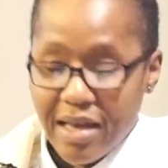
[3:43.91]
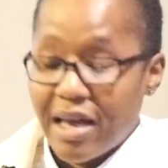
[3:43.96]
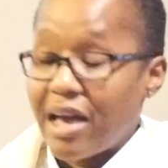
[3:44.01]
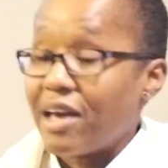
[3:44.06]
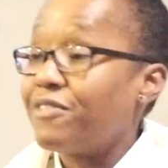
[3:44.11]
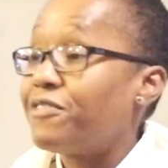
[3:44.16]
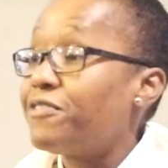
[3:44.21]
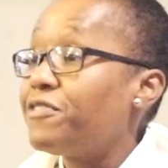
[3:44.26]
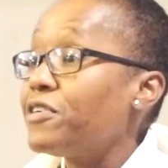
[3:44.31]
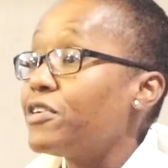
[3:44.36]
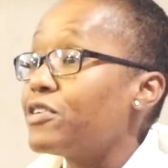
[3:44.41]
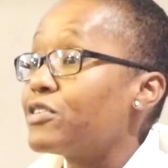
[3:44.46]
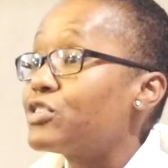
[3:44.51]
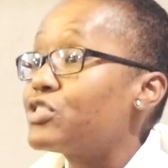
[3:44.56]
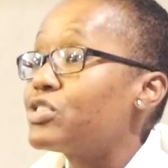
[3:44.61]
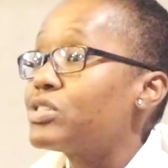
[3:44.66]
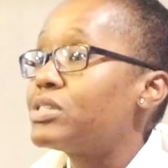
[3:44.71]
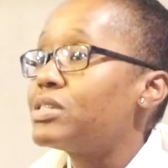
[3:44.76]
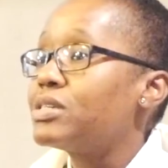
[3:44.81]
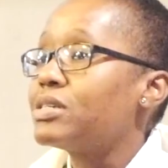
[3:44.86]
At
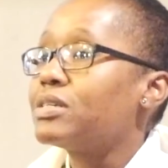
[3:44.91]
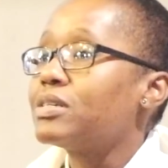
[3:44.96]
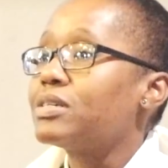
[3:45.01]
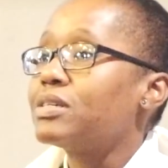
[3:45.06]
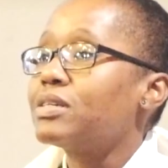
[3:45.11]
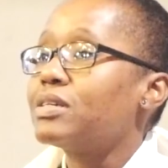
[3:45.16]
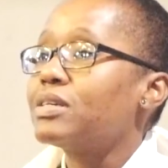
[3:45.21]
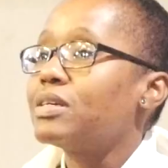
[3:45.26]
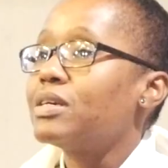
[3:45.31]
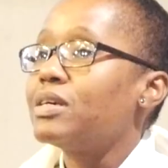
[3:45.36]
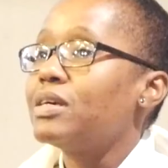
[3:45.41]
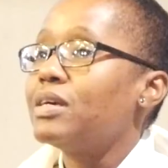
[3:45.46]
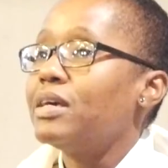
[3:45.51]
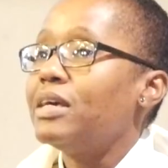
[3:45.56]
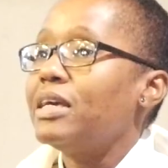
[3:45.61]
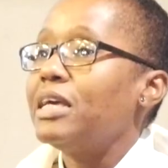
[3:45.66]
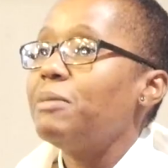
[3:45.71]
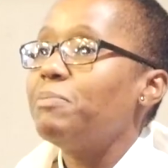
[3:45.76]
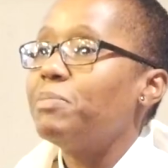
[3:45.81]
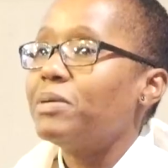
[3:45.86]
first,
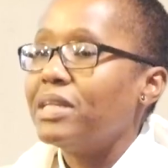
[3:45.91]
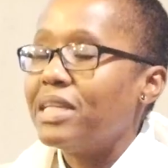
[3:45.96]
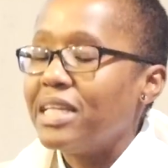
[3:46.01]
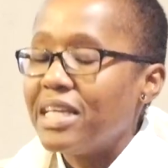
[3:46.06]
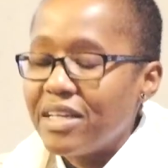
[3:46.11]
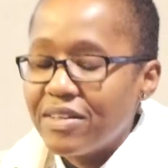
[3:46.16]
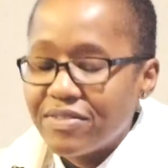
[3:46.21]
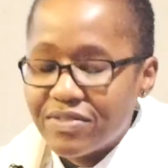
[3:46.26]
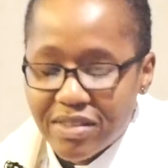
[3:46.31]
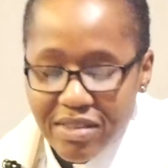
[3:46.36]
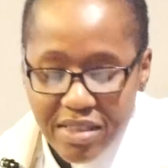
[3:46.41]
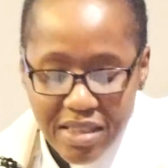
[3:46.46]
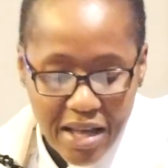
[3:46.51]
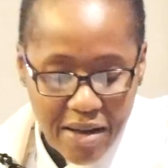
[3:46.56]
he believed